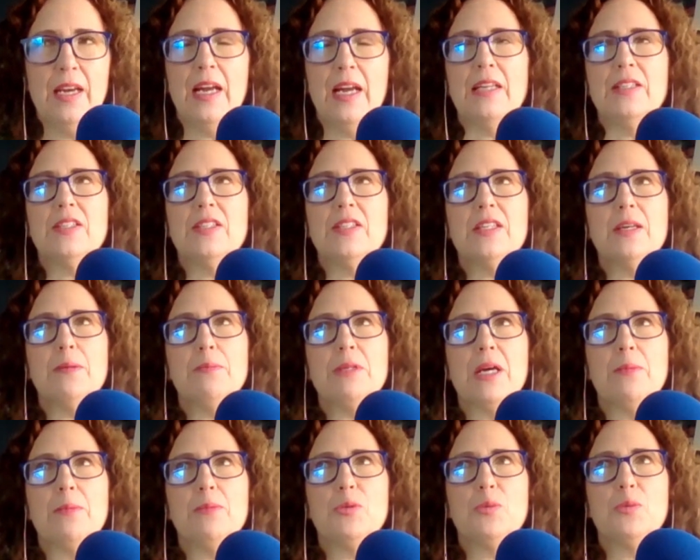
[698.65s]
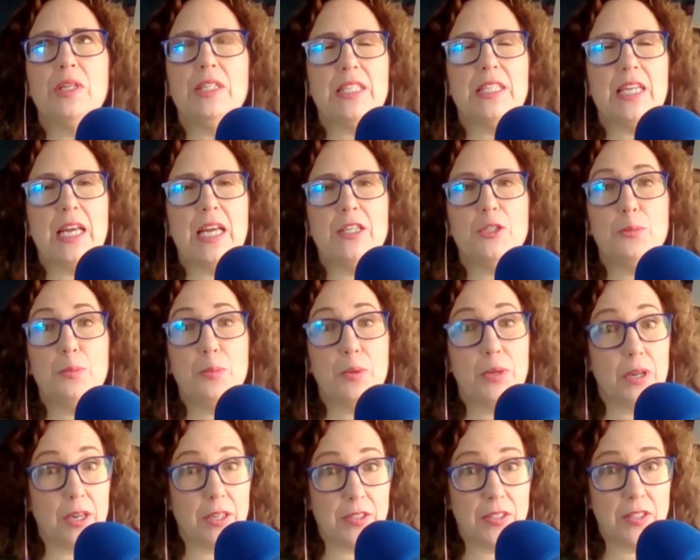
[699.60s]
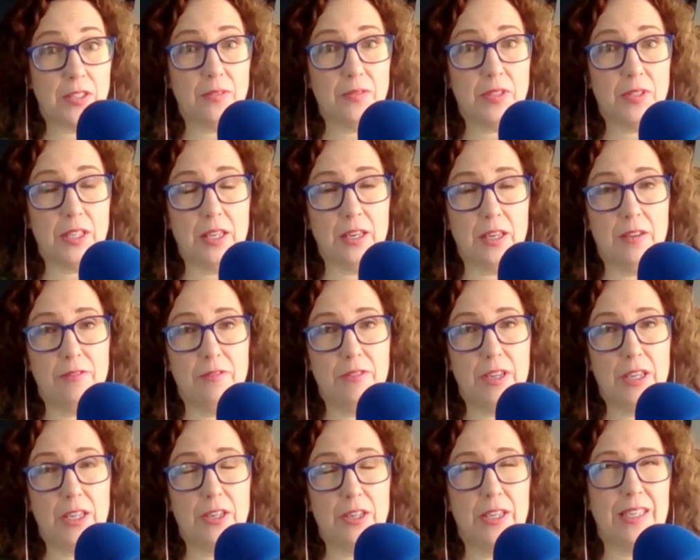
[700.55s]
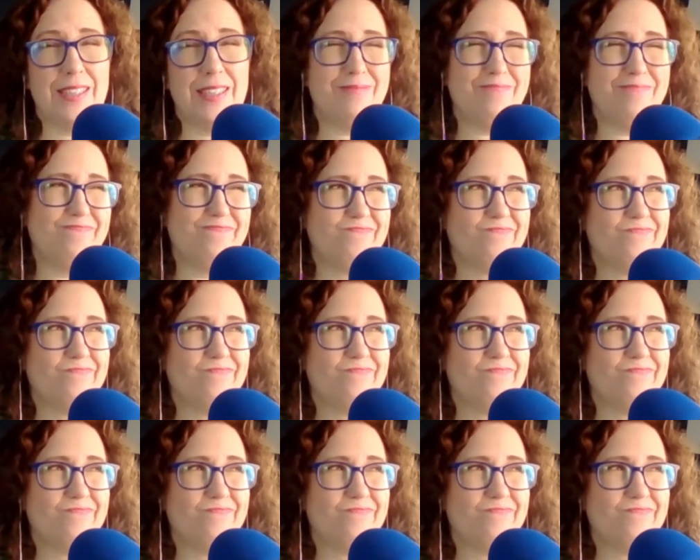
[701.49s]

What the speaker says: And sometimes we tend to put ourselves in a very,